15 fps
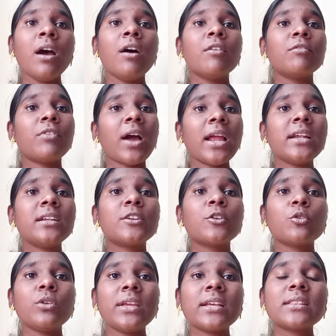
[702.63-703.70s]
while
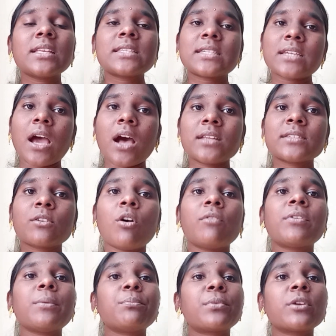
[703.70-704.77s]
doing this task of
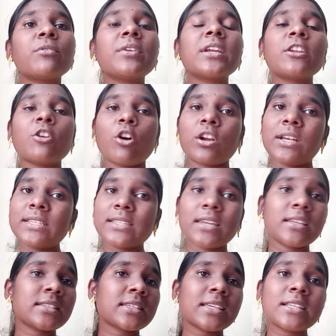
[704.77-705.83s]
improving your
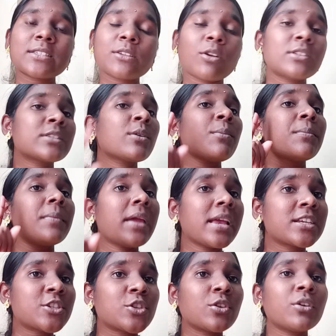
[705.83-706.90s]
listening skills, also make
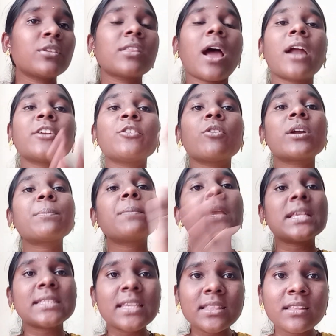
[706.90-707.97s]
sure that you are
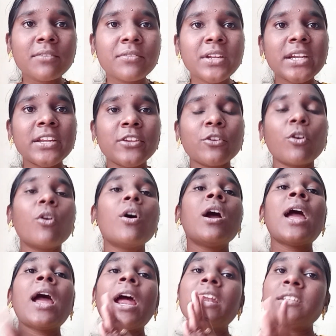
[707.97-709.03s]
pacing the video
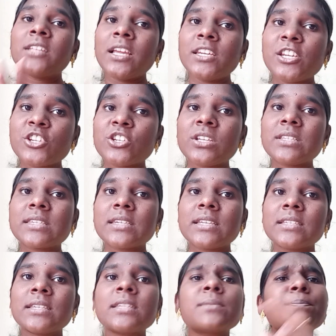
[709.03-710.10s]
at the initial
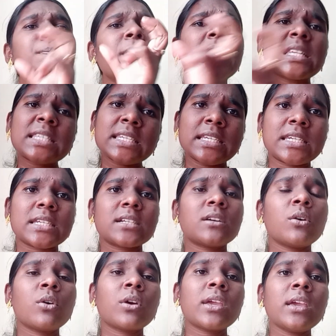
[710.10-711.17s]
stages. Pace it.
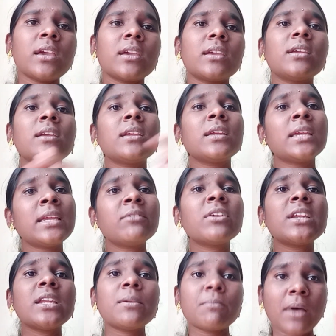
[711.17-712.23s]
Okay, even
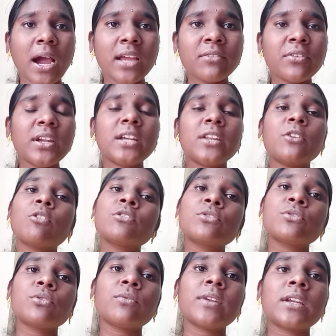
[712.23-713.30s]
in my videos
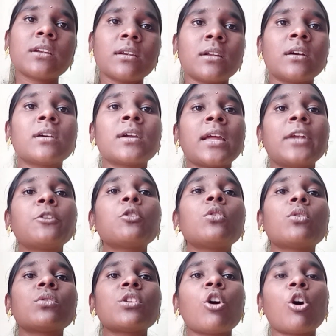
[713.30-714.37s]
you will get to
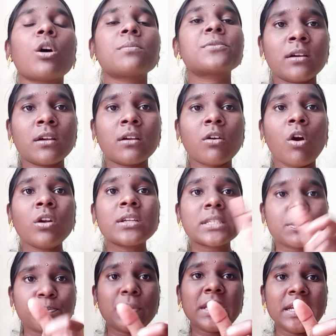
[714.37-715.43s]
know the option called
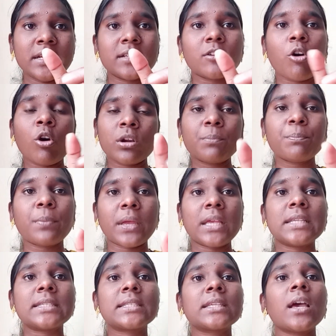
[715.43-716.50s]
speed or
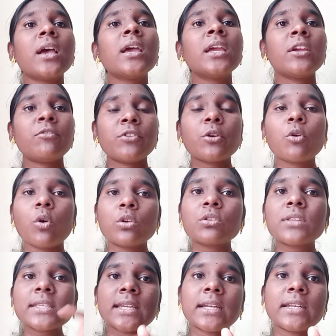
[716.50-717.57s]
pace. If you go to the
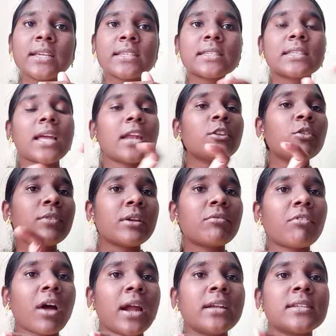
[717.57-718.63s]
settings, then you will
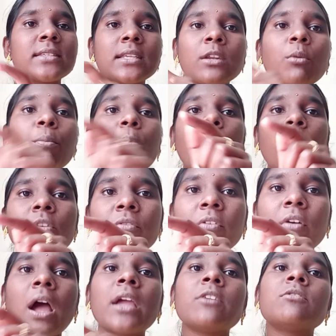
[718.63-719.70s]
find
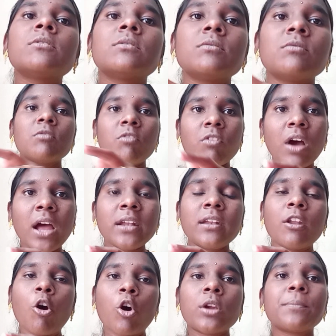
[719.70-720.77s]
0.5, 1
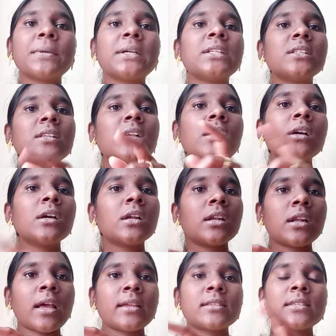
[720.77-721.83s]
normal,
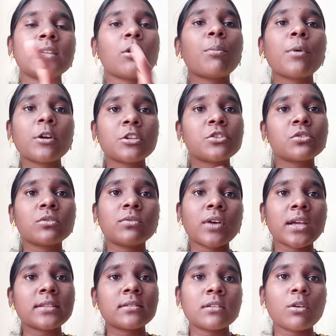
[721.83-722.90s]
like 0.25,
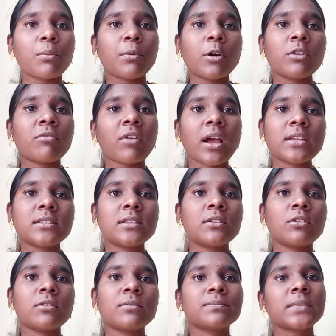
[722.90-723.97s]

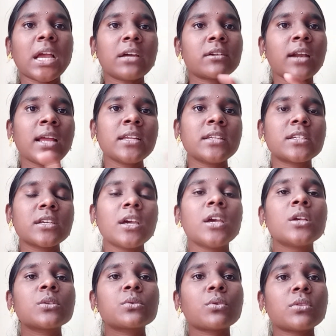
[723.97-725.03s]
0.50, right?
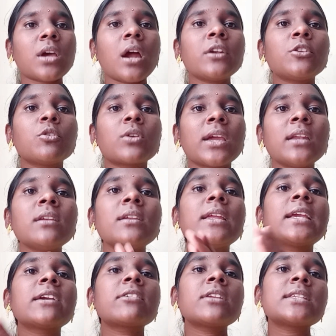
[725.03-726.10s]
So that you can
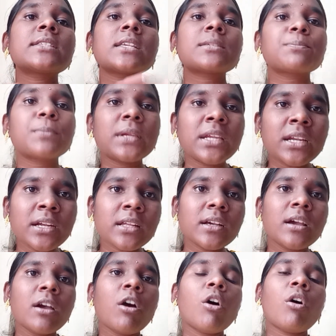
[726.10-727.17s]
increase the speed
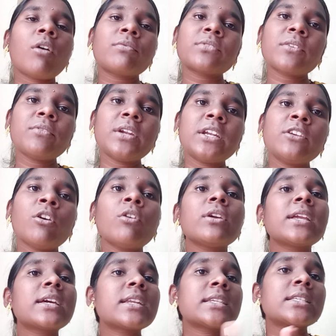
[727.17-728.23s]
of the video,
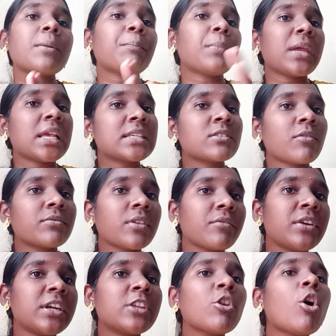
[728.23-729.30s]
increase the pace of the
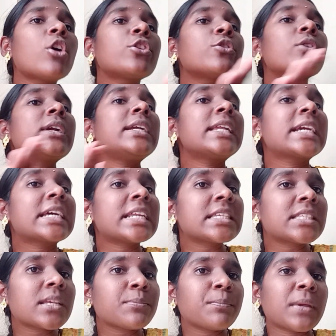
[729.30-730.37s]
video, or you can decrease
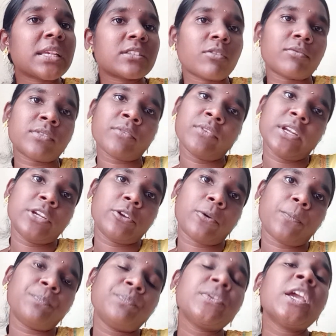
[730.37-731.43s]
the pace of the video.
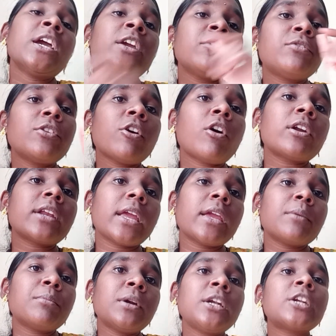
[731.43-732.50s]
If you are
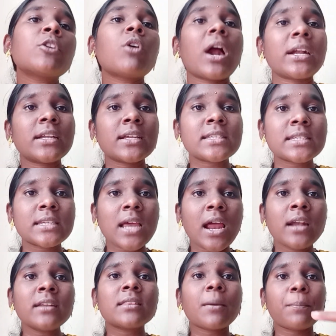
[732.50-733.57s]
able to
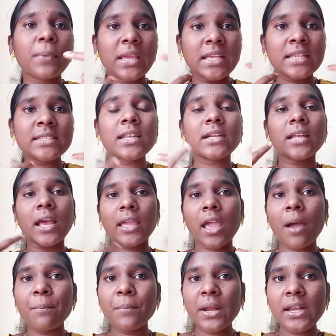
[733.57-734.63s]
understand the pace that I
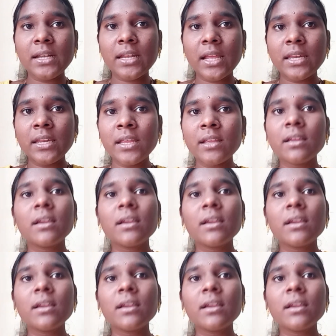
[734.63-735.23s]
am maintaining,